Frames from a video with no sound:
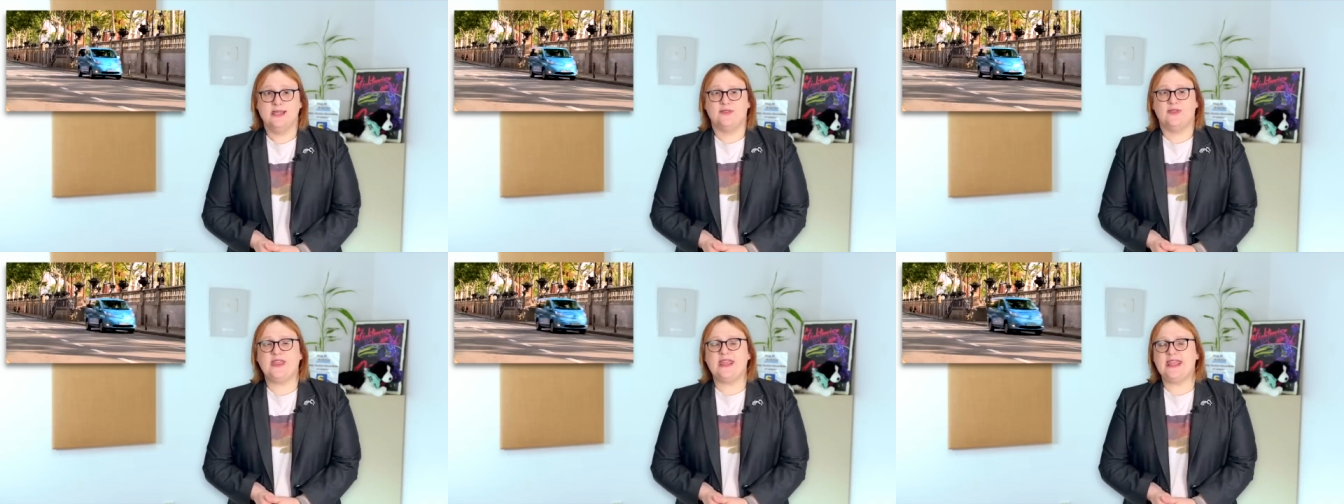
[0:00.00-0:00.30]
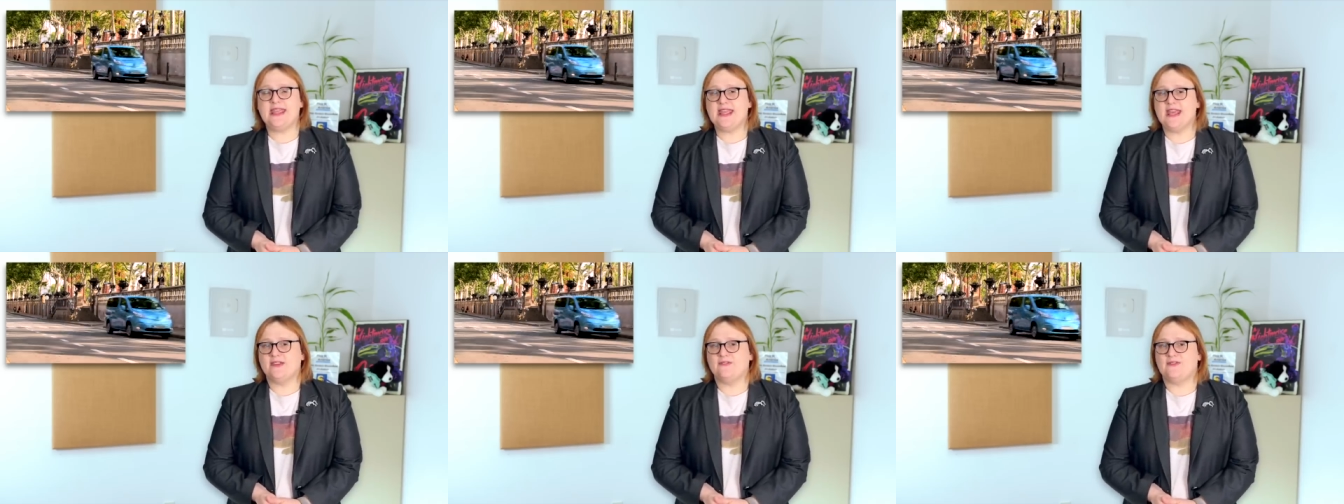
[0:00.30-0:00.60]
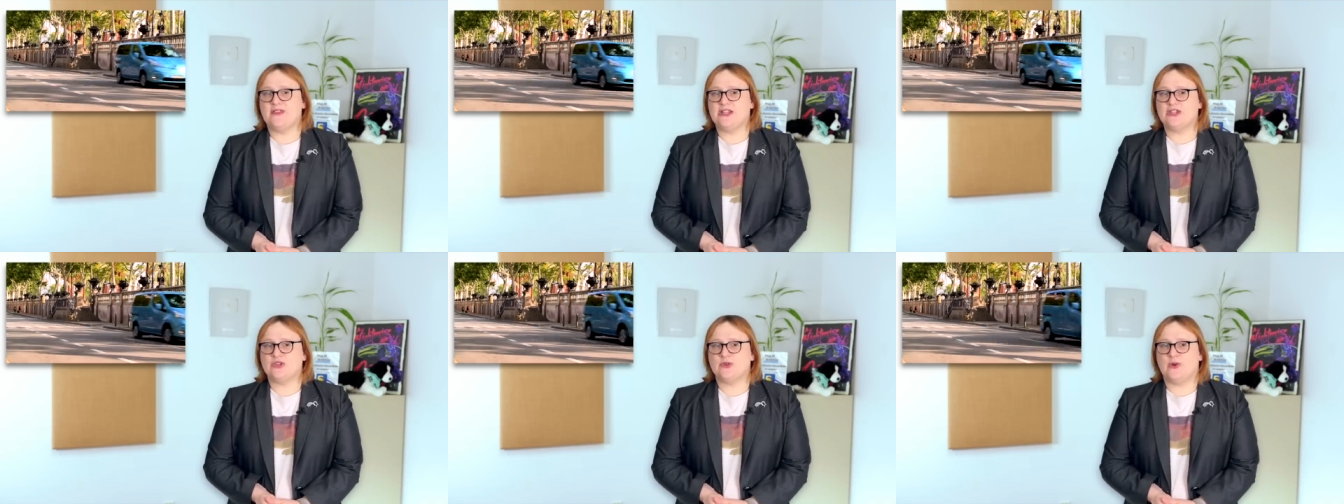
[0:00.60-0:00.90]
The
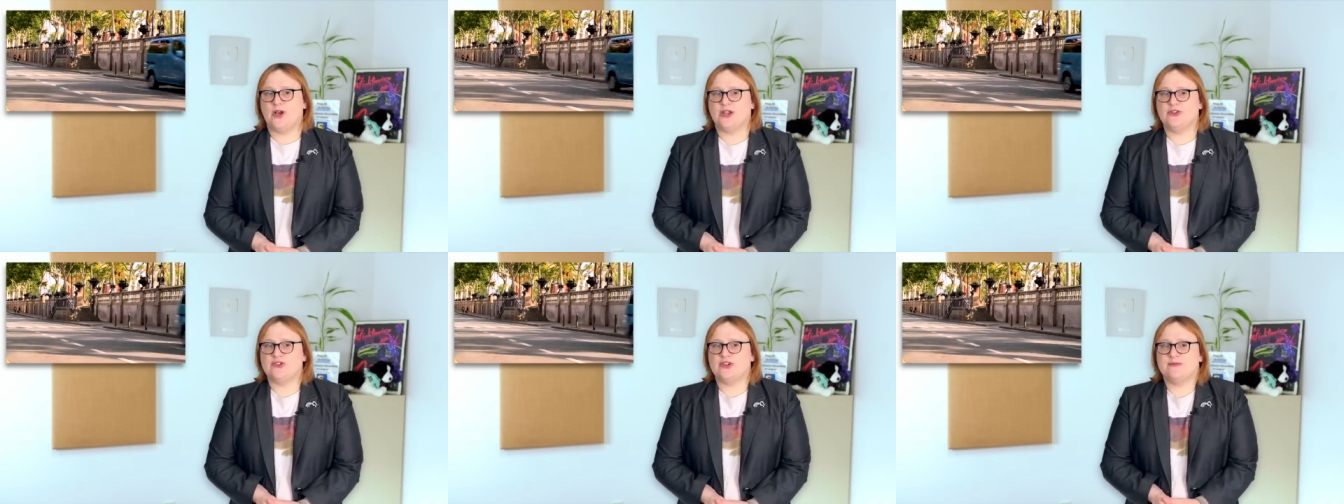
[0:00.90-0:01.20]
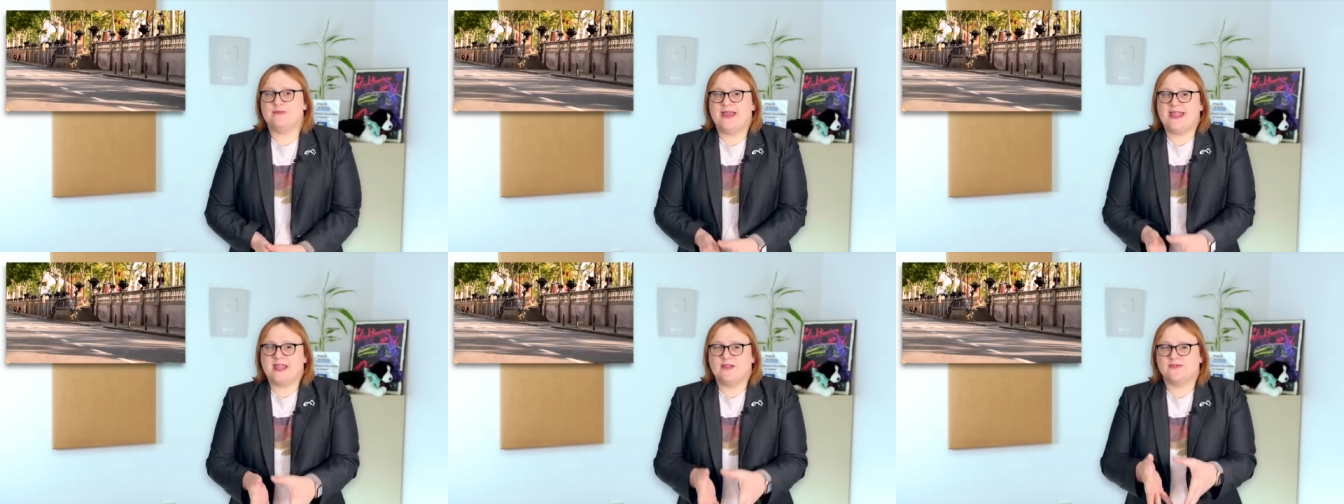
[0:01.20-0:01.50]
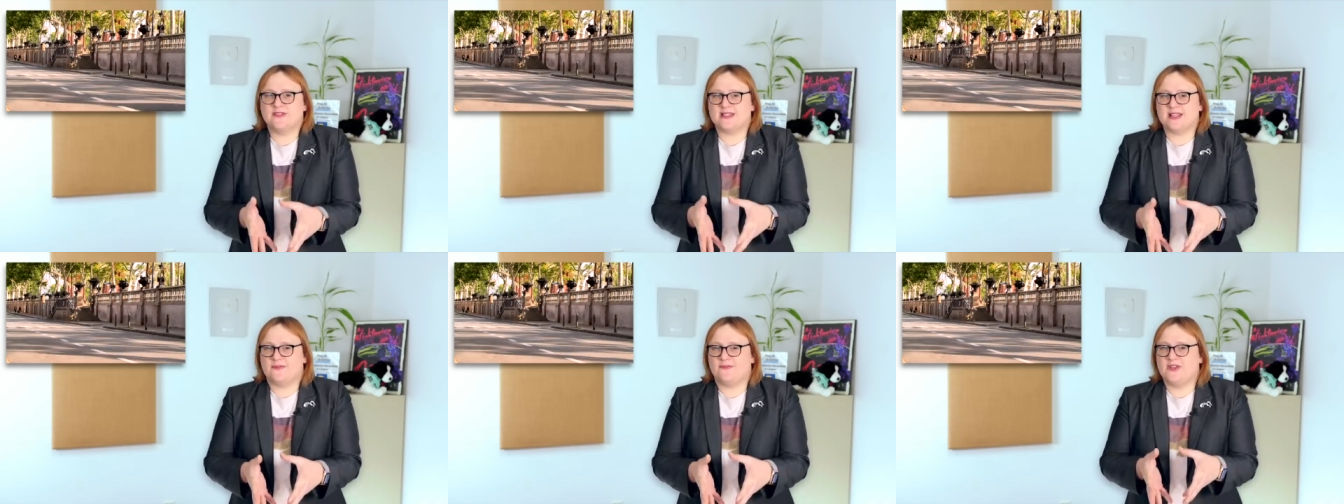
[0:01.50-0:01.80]
ENV200 may have
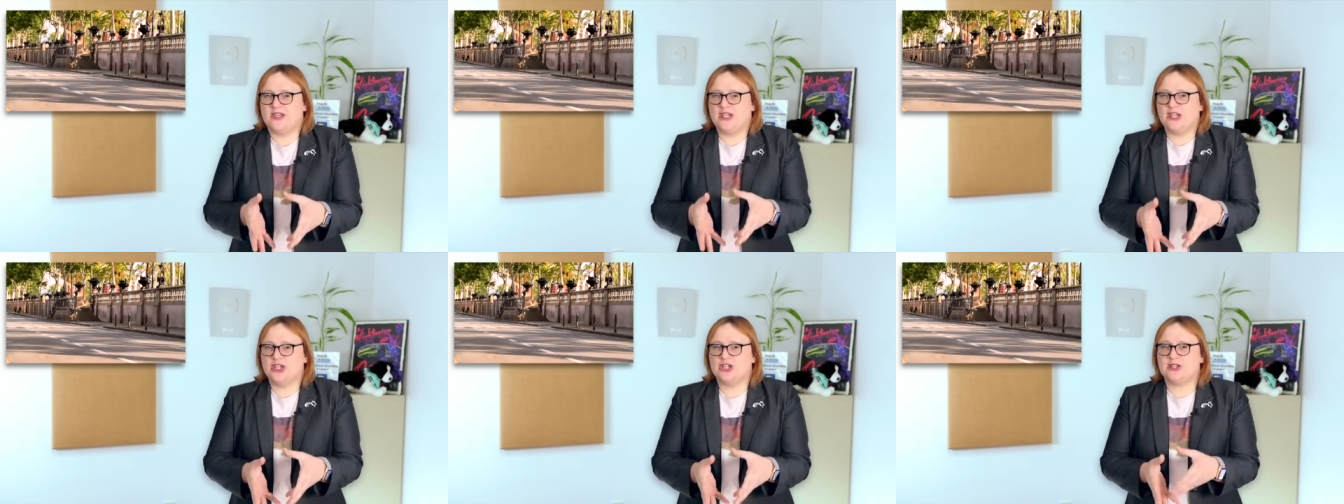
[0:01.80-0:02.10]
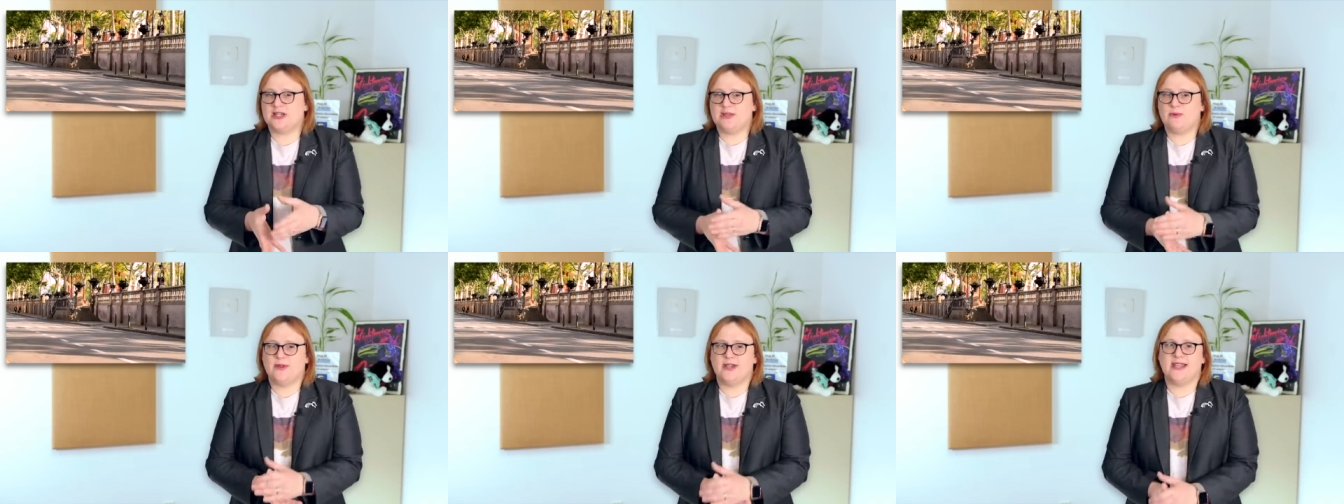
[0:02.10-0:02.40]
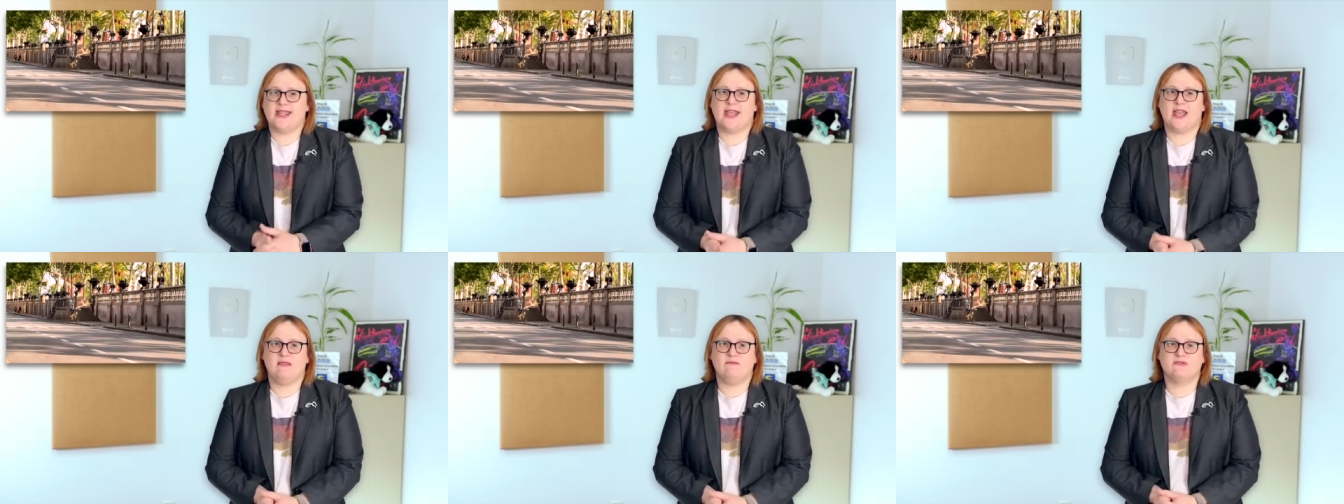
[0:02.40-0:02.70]
suffered initially when
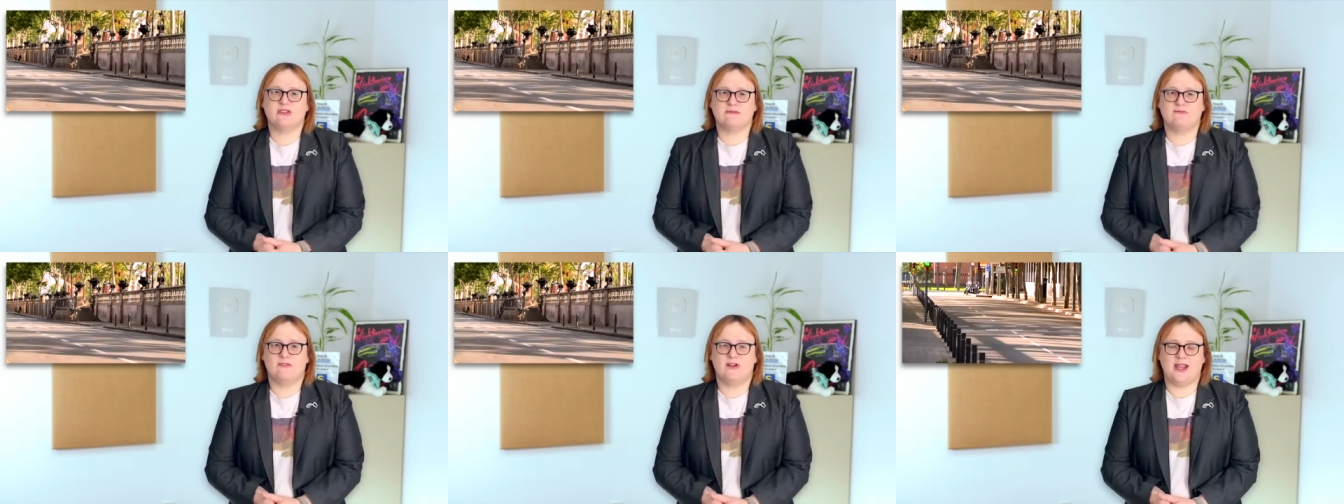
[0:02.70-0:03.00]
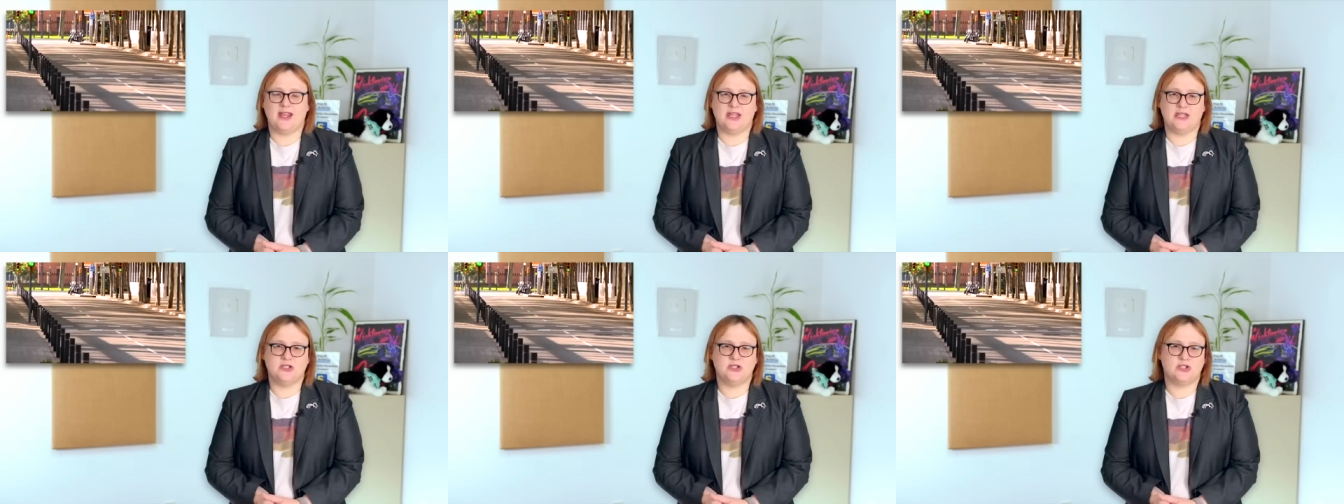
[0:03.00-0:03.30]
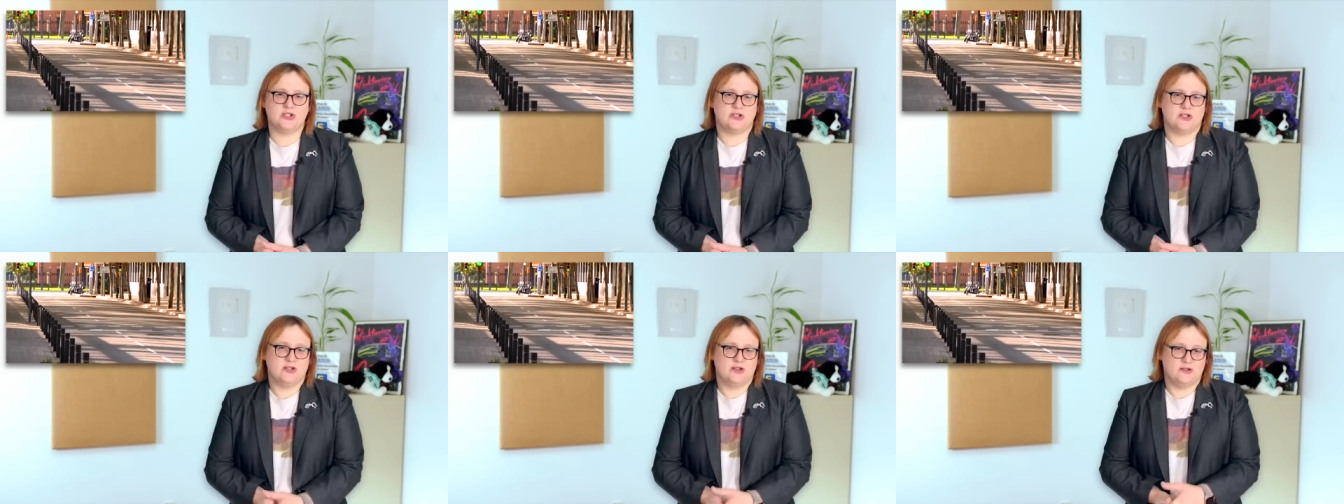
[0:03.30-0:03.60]
it came to
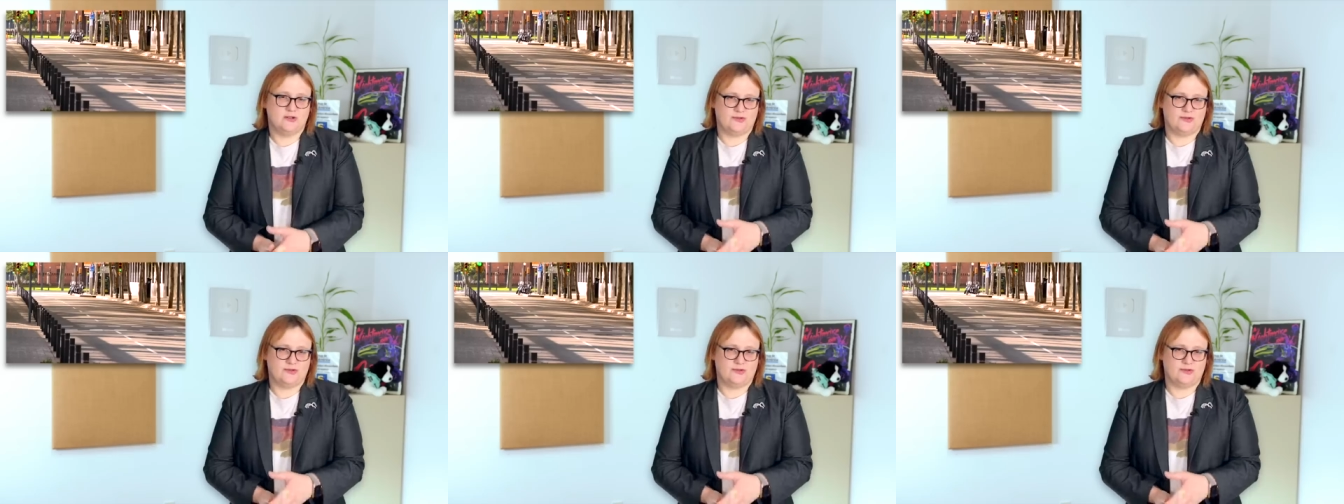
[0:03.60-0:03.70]
range,